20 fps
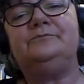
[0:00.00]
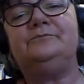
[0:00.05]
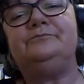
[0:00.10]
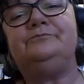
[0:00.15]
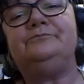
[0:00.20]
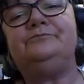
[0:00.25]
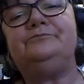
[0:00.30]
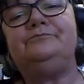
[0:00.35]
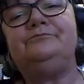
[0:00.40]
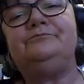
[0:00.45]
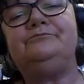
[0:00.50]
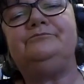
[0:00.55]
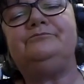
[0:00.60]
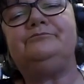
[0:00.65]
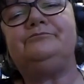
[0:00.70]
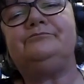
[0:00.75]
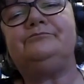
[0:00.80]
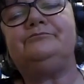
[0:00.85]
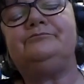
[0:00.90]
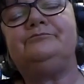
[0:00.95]

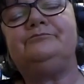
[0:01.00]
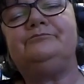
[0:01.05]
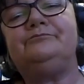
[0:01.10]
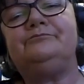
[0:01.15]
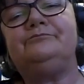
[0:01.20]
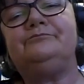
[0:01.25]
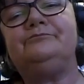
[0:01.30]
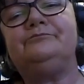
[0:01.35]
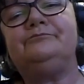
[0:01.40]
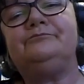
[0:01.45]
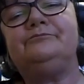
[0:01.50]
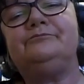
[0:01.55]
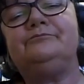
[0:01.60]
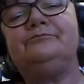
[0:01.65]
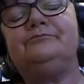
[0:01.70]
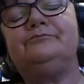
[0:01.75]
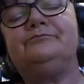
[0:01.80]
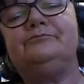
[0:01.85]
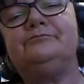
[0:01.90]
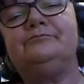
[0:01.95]

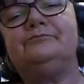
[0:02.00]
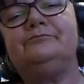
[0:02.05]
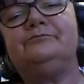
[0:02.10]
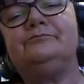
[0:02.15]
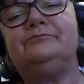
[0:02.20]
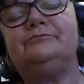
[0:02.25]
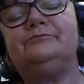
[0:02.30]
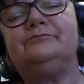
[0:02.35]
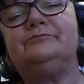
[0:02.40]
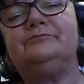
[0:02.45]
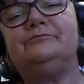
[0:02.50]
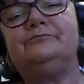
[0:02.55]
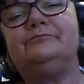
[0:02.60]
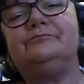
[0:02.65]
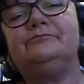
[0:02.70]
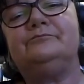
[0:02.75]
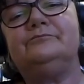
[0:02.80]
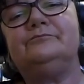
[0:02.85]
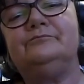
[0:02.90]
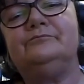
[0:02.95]

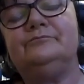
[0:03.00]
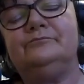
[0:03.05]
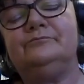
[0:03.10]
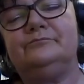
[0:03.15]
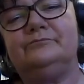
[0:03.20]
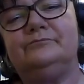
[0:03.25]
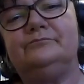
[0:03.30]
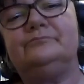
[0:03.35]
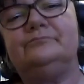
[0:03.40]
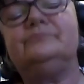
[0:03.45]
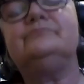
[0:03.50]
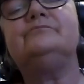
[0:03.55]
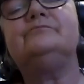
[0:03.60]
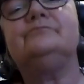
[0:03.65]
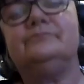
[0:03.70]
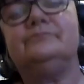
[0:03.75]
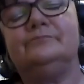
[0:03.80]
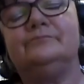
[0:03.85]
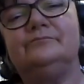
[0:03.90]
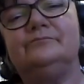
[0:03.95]

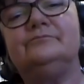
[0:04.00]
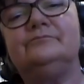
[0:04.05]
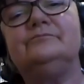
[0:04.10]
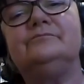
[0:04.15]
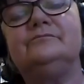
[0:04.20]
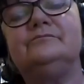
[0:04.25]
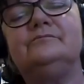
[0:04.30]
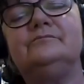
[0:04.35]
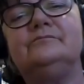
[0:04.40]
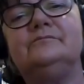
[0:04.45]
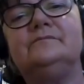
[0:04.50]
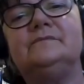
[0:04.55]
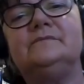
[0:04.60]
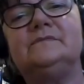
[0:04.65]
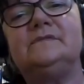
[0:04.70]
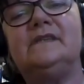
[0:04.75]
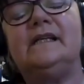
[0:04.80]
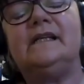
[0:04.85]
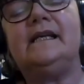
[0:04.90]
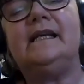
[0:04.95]

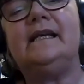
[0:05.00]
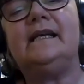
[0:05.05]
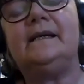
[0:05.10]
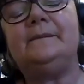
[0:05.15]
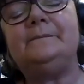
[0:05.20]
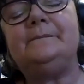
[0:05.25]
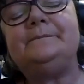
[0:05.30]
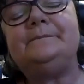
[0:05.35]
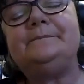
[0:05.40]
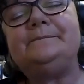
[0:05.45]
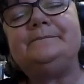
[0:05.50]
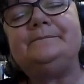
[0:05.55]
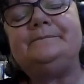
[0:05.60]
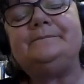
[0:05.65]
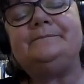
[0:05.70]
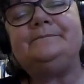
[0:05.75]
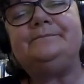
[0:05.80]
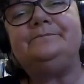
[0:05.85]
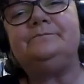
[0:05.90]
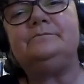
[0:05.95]

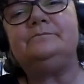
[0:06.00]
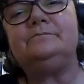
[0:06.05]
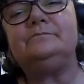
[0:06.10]
(silent)